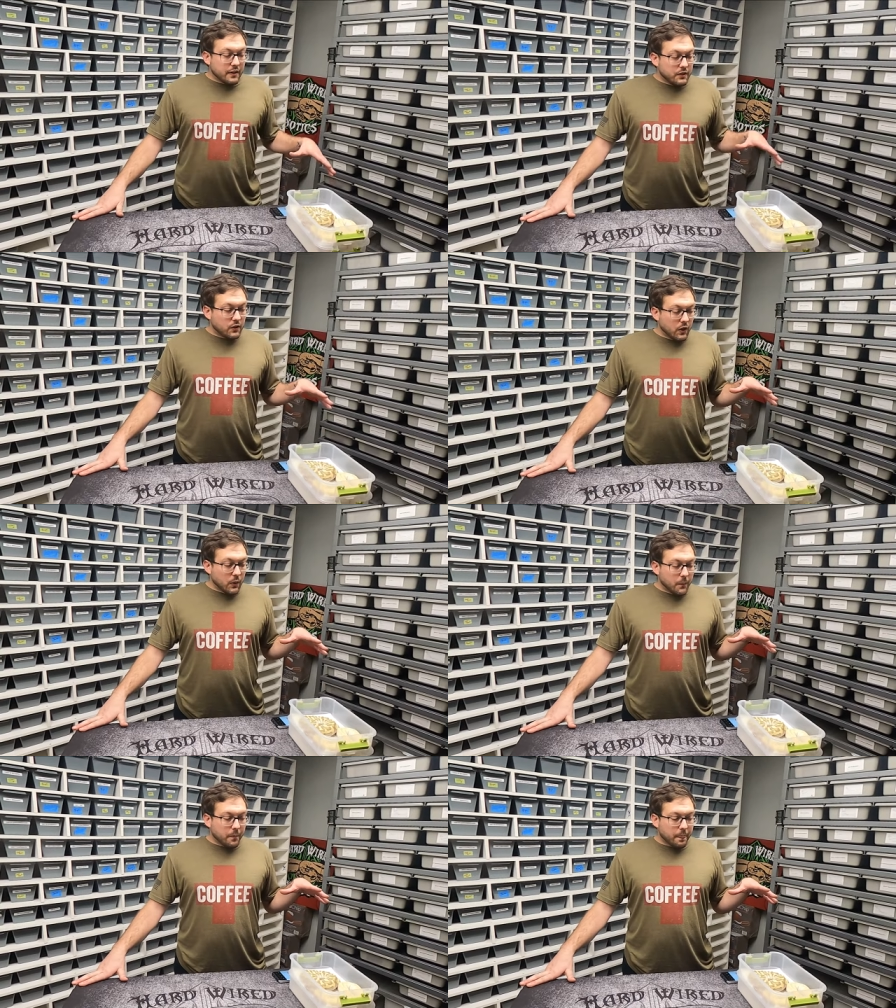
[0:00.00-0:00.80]

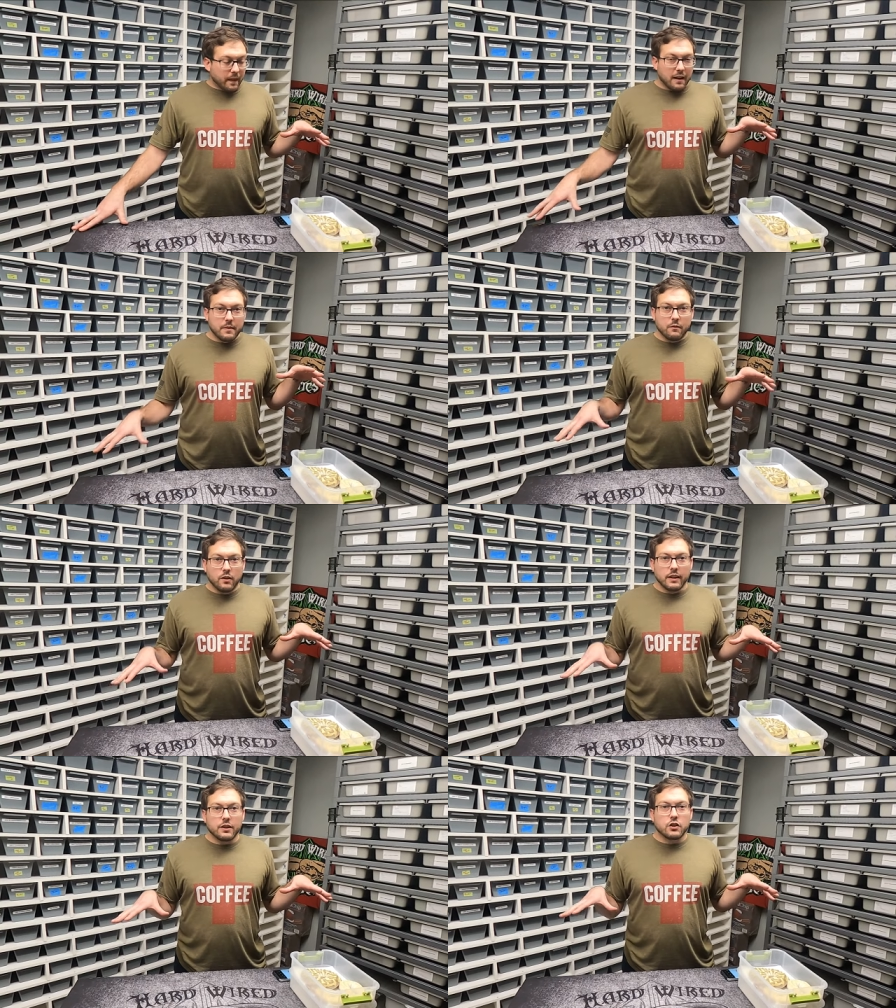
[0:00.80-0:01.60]
So I've been
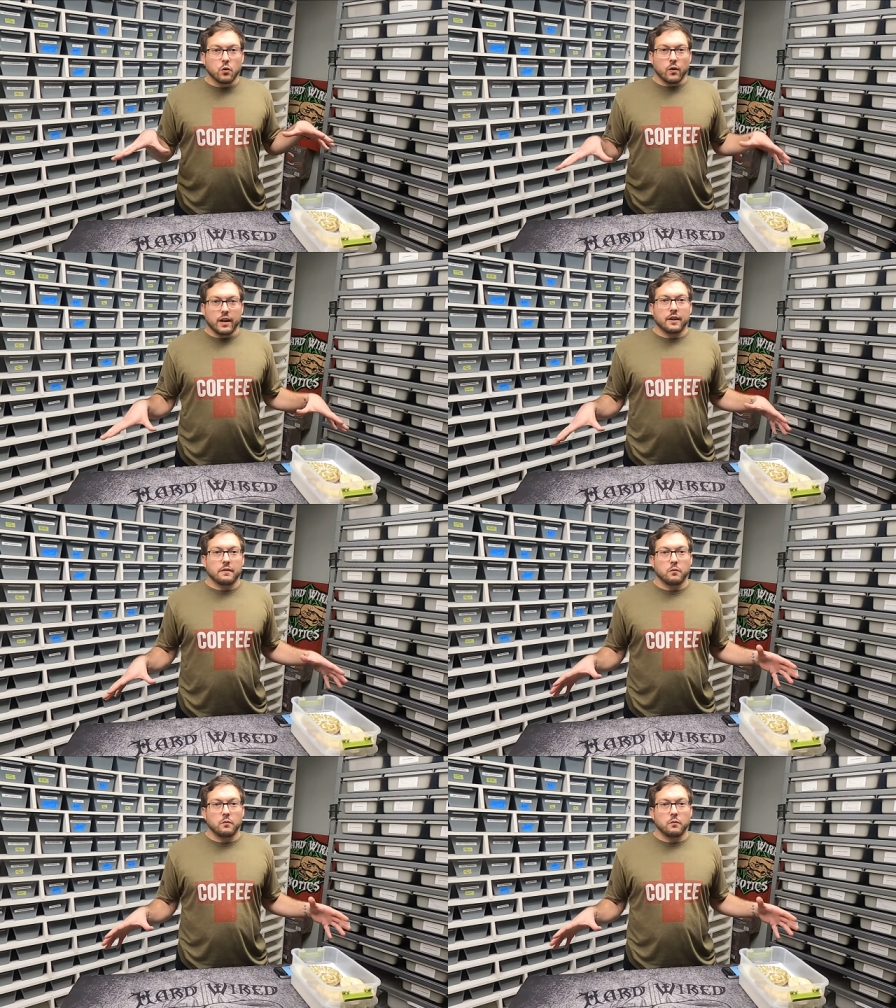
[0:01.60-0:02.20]
really enjoying